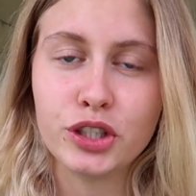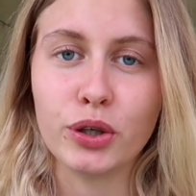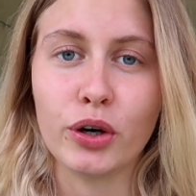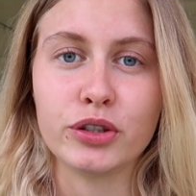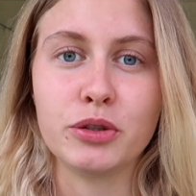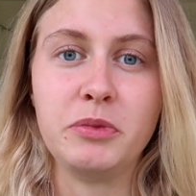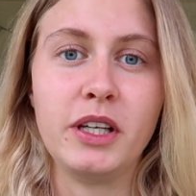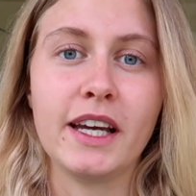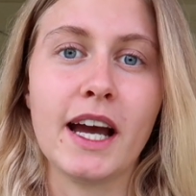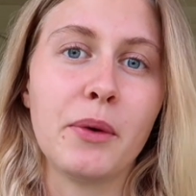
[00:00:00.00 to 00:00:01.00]
to also
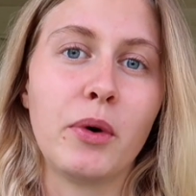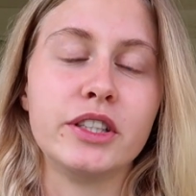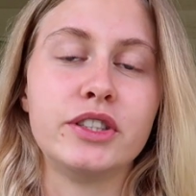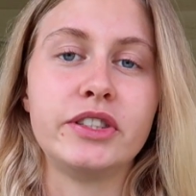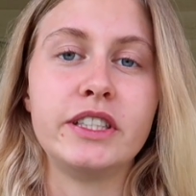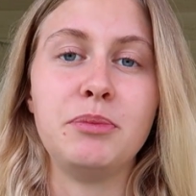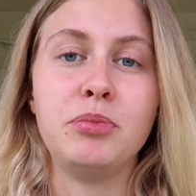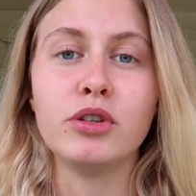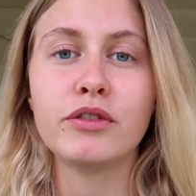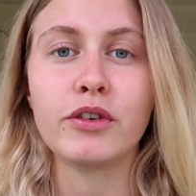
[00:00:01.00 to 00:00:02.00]
being, I want to see
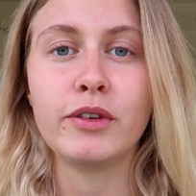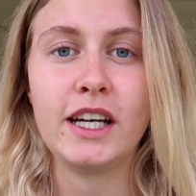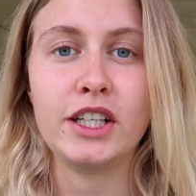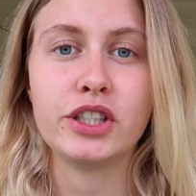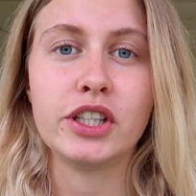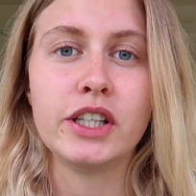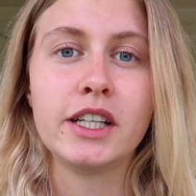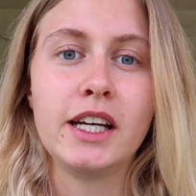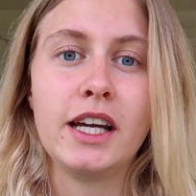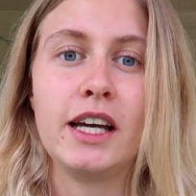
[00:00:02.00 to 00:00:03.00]
beautiful nature,